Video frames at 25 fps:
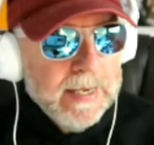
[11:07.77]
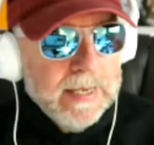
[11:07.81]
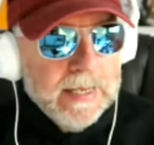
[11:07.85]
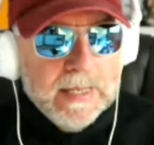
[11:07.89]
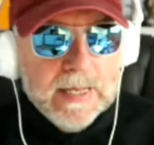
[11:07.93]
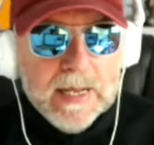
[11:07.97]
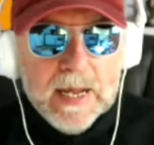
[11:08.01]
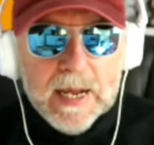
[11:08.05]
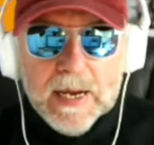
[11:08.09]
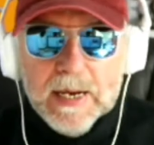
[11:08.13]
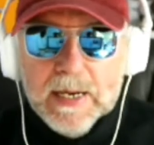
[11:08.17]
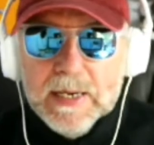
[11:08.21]

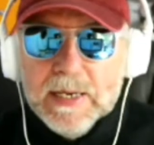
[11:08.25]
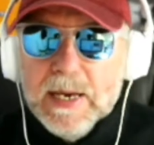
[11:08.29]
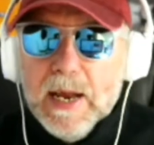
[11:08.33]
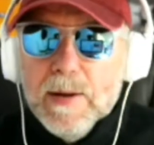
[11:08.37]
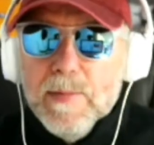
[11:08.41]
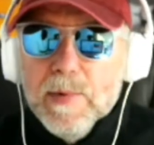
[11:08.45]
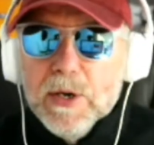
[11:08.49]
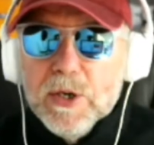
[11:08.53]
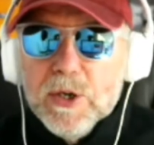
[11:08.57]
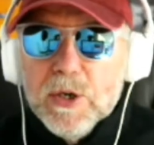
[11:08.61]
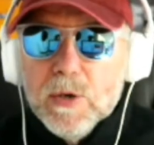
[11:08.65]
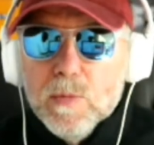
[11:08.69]
The
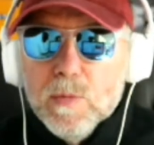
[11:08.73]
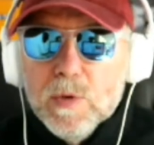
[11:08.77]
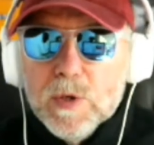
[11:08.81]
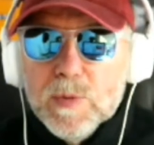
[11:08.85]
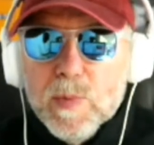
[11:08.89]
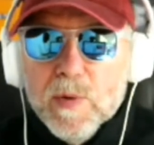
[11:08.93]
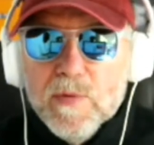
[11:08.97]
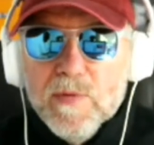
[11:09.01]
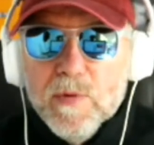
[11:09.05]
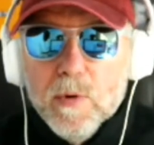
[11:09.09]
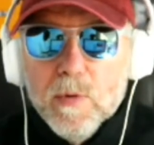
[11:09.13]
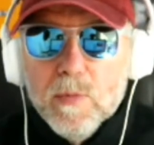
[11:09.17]
demolition was
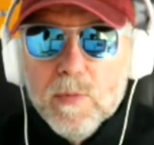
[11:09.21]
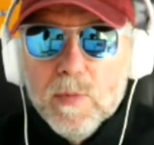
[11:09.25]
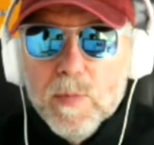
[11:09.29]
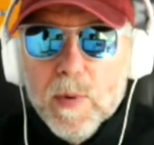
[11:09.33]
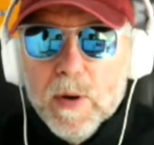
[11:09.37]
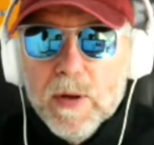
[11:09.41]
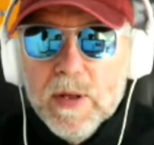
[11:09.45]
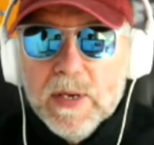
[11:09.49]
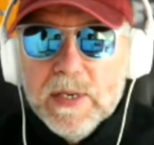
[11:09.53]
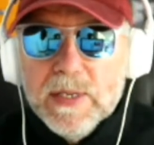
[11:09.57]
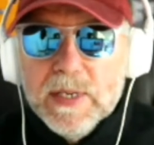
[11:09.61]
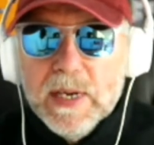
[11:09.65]
performed
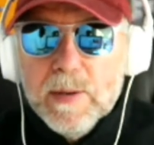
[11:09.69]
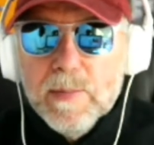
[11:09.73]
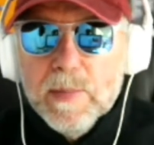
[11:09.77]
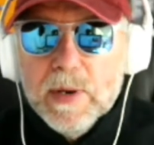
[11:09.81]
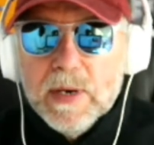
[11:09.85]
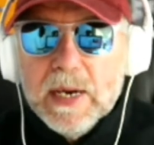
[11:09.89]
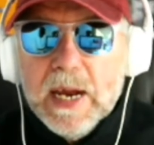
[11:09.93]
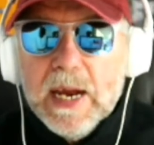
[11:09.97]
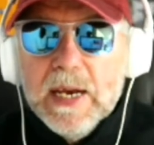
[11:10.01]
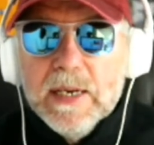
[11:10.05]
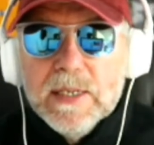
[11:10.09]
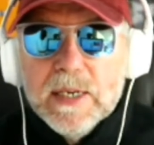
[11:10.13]
by the team at
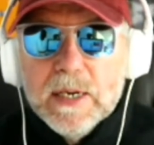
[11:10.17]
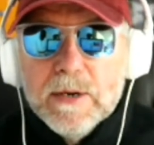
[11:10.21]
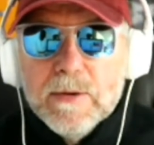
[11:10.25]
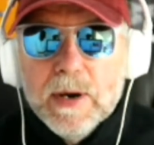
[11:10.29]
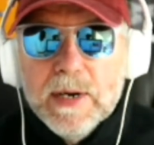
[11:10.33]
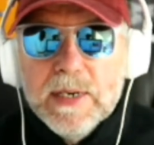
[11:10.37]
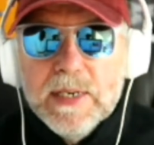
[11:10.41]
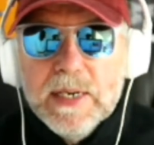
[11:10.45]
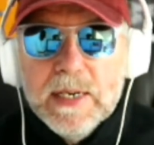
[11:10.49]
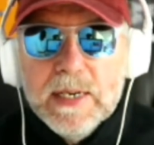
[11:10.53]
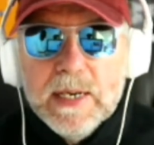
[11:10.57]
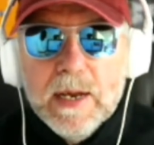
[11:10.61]

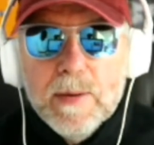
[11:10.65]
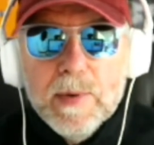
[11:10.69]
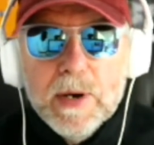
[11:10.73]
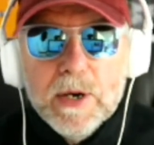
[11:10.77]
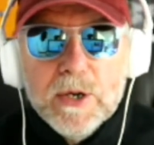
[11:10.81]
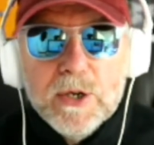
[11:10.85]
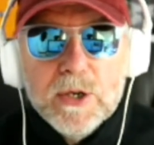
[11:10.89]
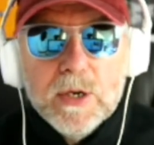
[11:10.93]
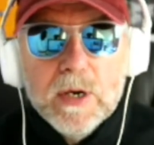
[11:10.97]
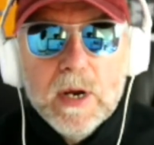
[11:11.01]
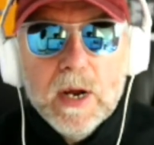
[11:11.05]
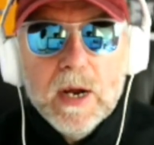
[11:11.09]
Integrated
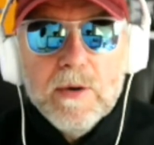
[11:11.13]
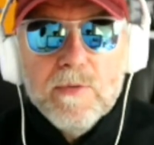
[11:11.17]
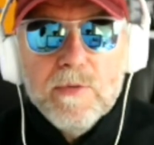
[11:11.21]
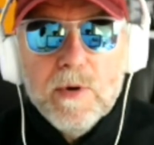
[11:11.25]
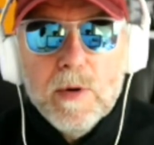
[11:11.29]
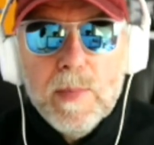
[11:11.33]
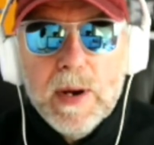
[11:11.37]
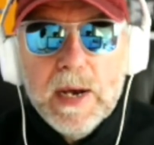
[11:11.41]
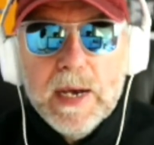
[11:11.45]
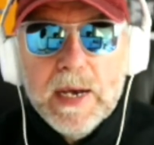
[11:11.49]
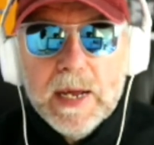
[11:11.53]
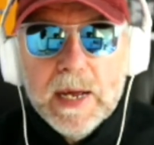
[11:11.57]
Demolition and
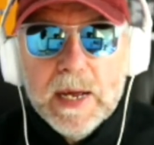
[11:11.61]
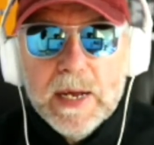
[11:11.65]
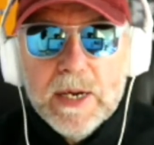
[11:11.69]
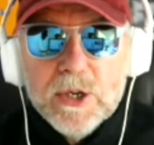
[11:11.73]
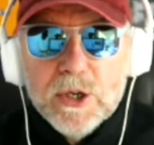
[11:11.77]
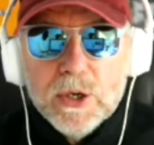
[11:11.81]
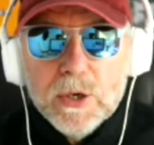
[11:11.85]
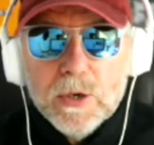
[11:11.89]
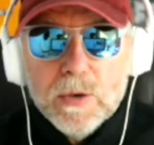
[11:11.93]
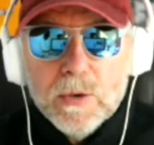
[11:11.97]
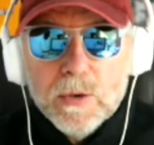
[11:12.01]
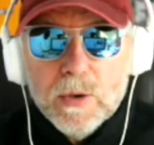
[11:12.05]

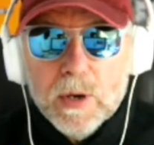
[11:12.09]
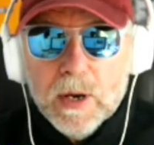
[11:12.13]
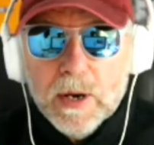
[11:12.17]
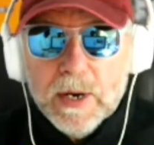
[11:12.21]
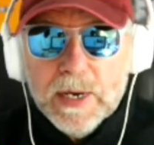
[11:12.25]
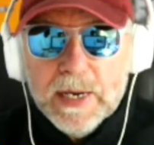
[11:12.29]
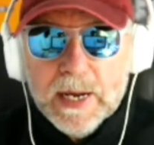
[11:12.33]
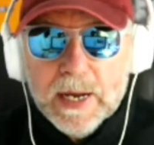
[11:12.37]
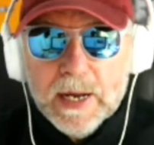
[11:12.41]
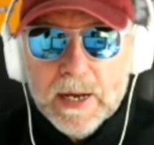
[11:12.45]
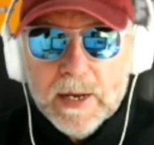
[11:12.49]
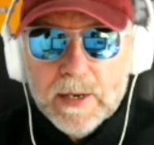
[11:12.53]
Remediation, or
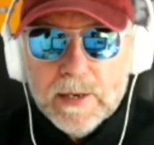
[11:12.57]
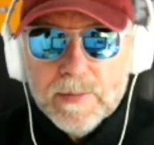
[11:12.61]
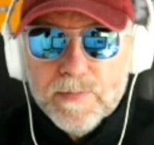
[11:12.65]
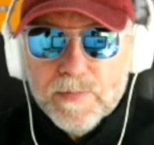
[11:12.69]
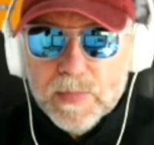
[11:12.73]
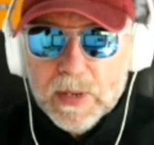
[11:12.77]
IDR.